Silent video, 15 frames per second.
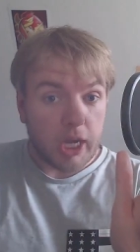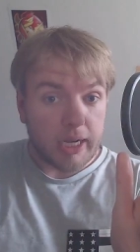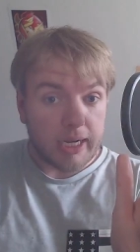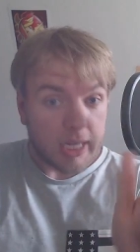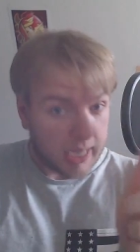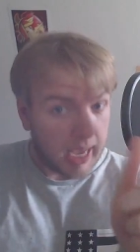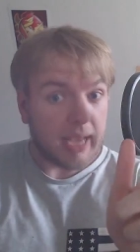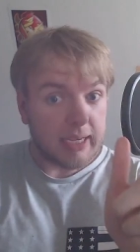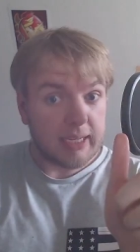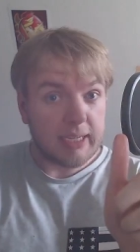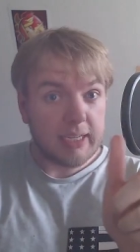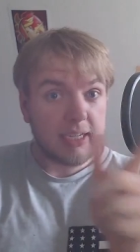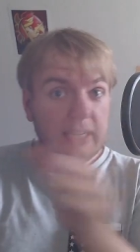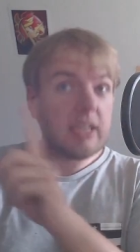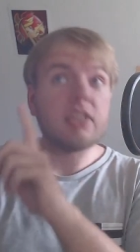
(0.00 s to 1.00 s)
good. Okay,
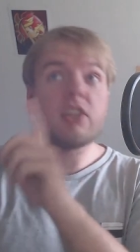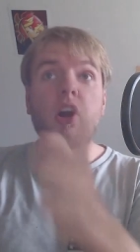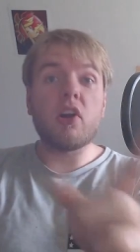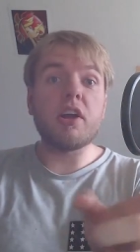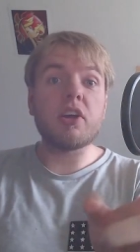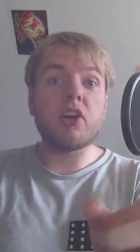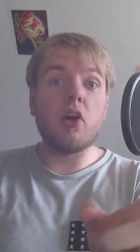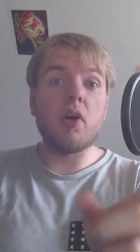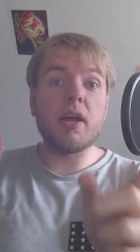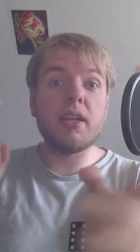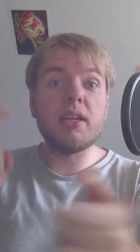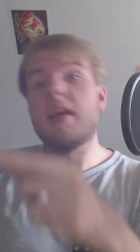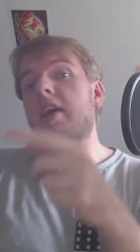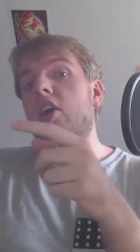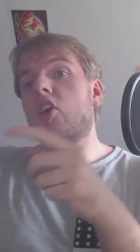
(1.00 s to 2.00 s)
Daria
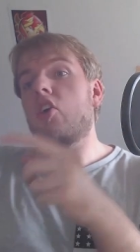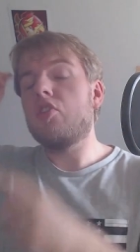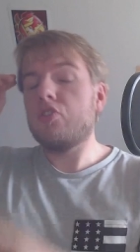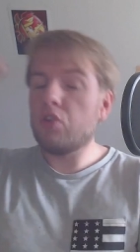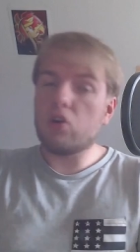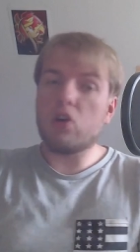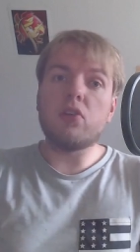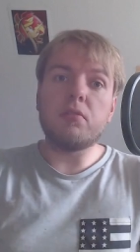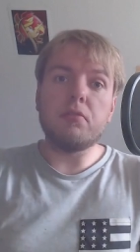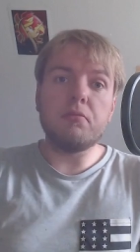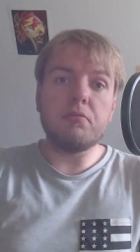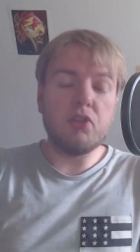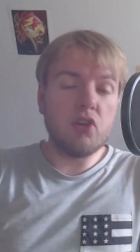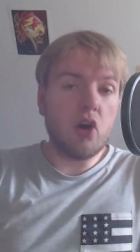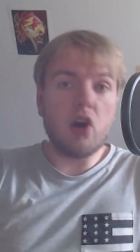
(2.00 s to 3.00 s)
Cohen, your
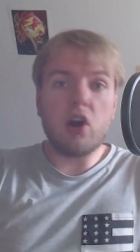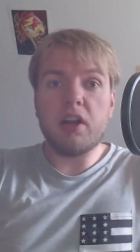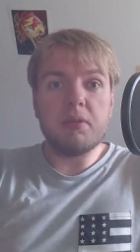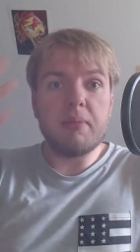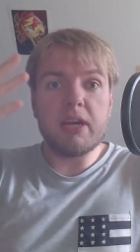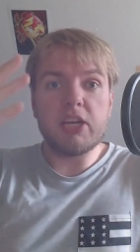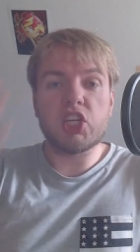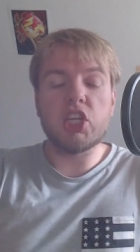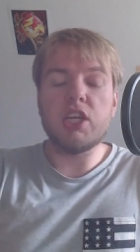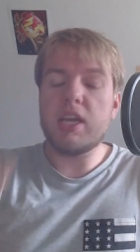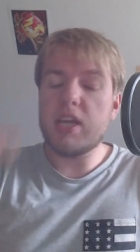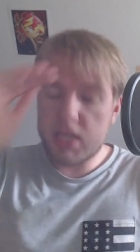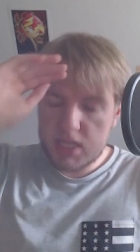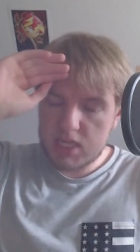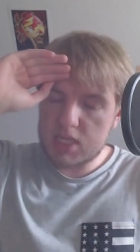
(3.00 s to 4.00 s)
your animation
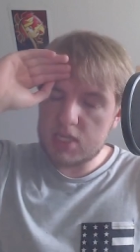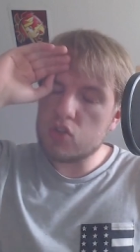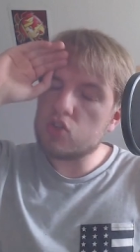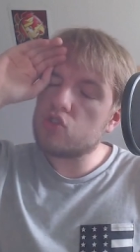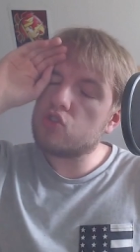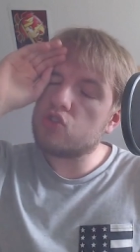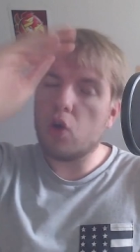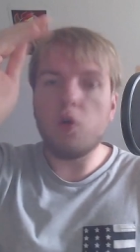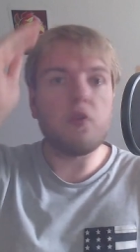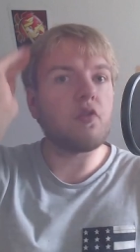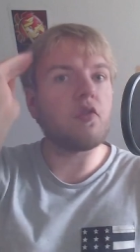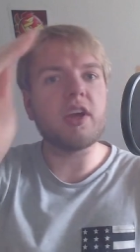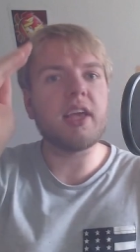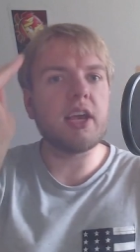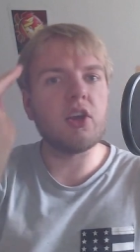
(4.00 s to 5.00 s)
is so
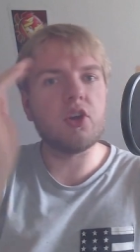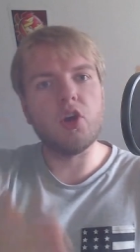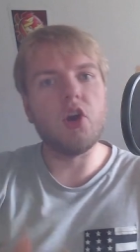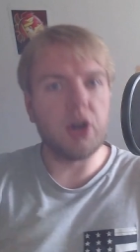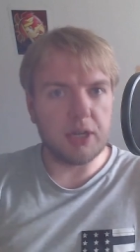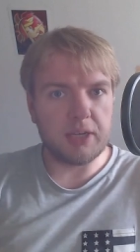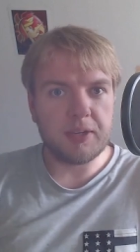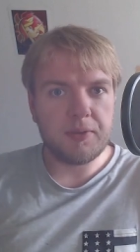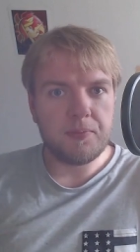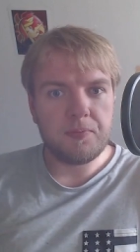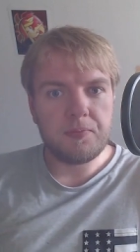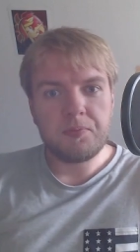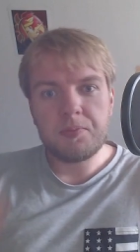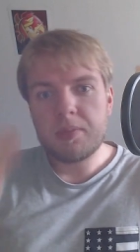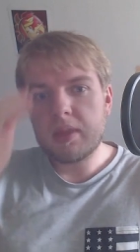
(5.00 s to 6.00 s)
freaking good.
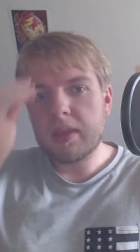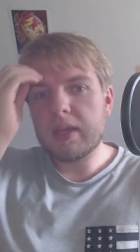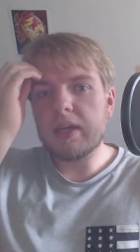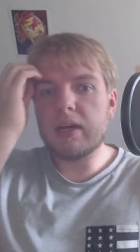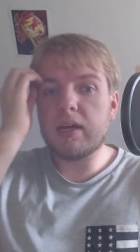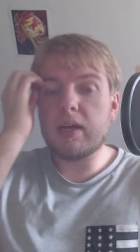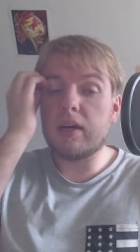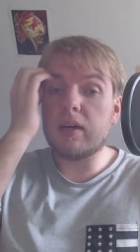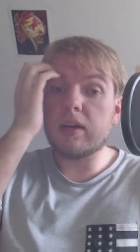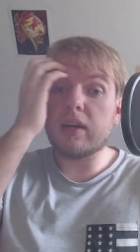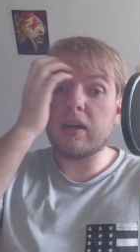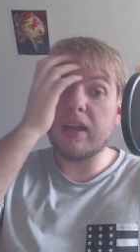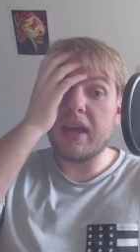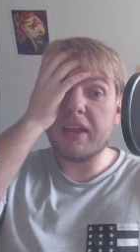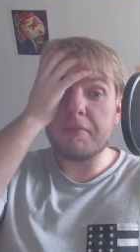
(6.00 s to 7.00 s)
Oh
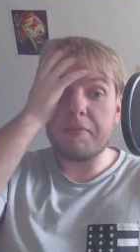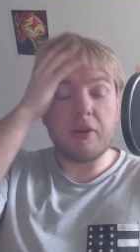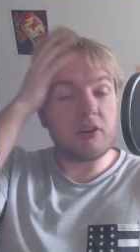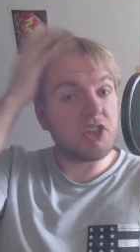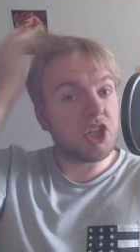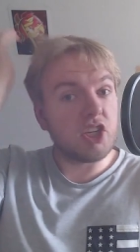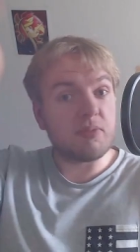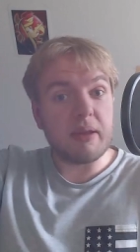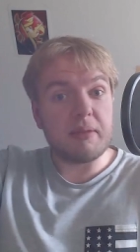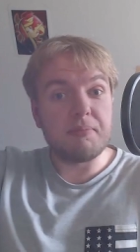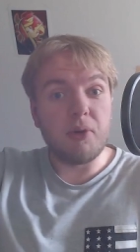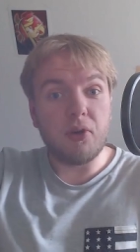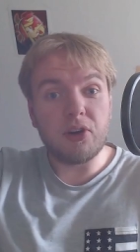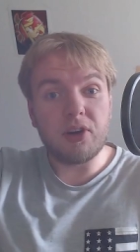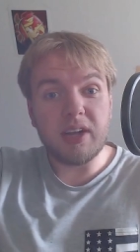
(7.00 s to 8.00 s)
god, and apparently she's made
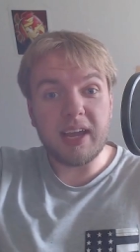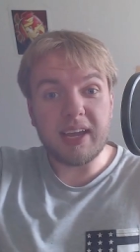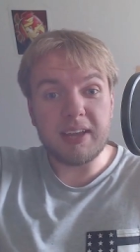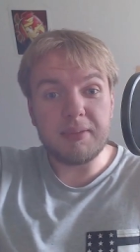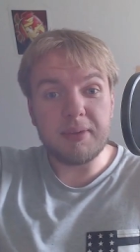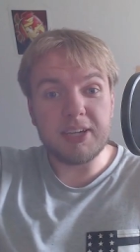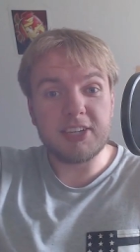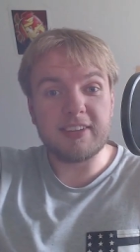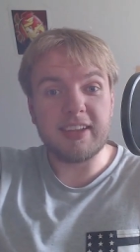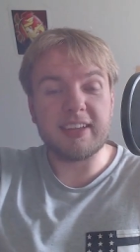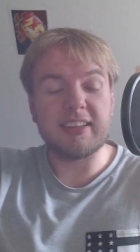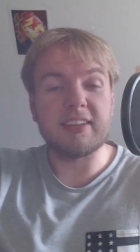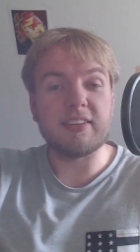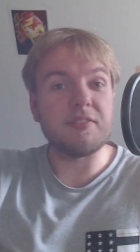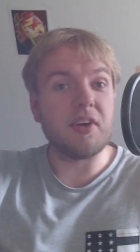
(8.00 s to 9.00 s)
more like animations
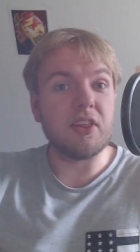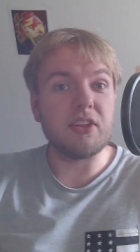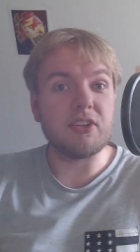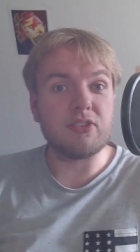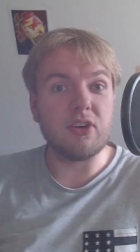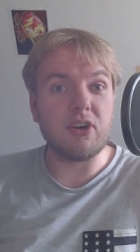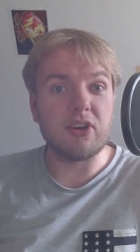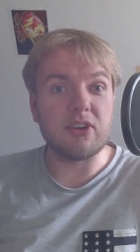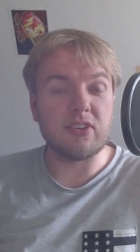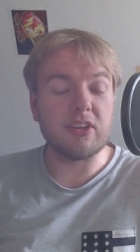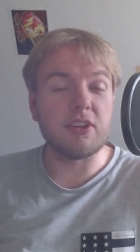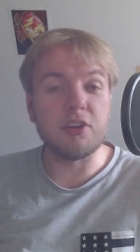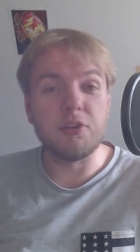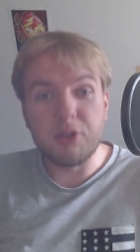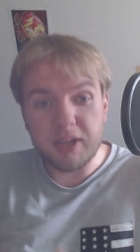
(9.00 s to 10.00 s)
like this of other songs,
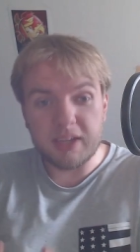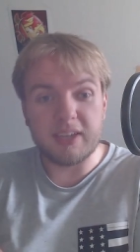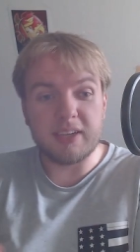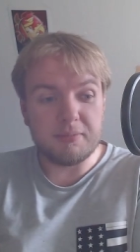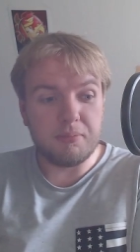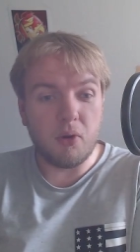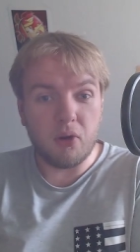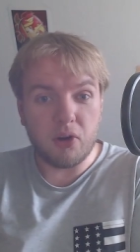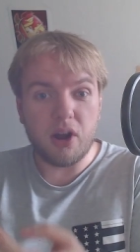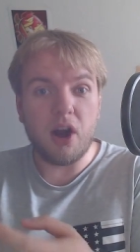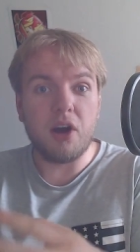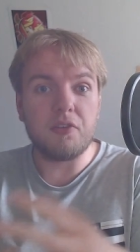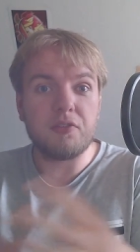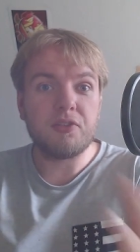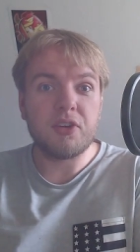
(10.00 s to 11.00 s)
including more
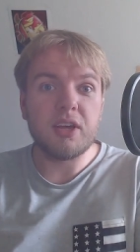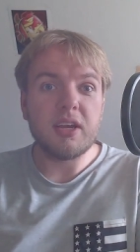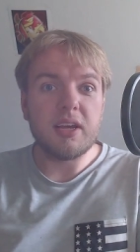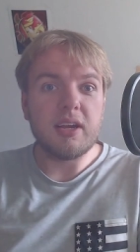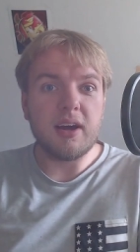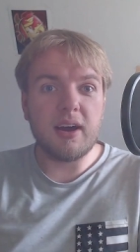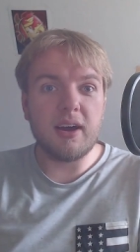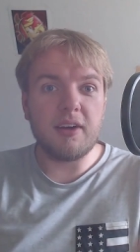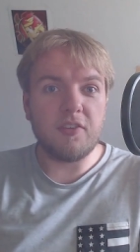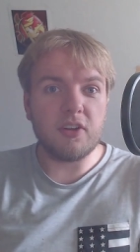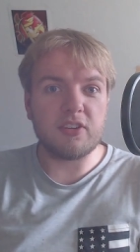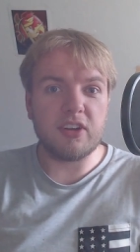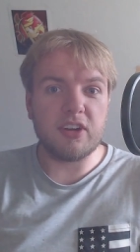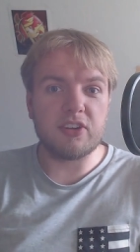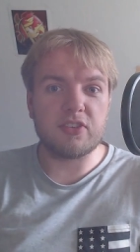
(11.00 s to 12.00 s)
of uh,
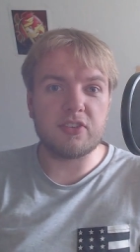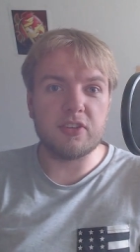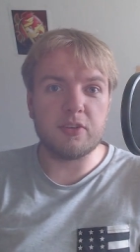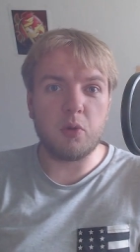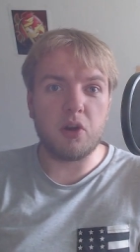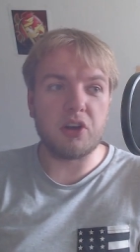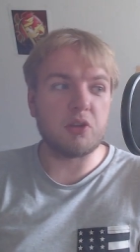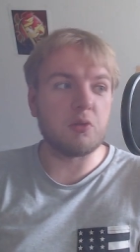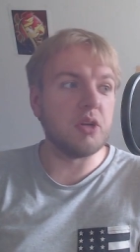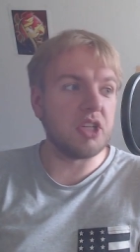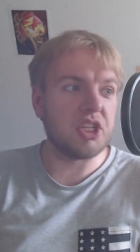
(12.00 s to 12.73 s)
Voltaire's uh, work,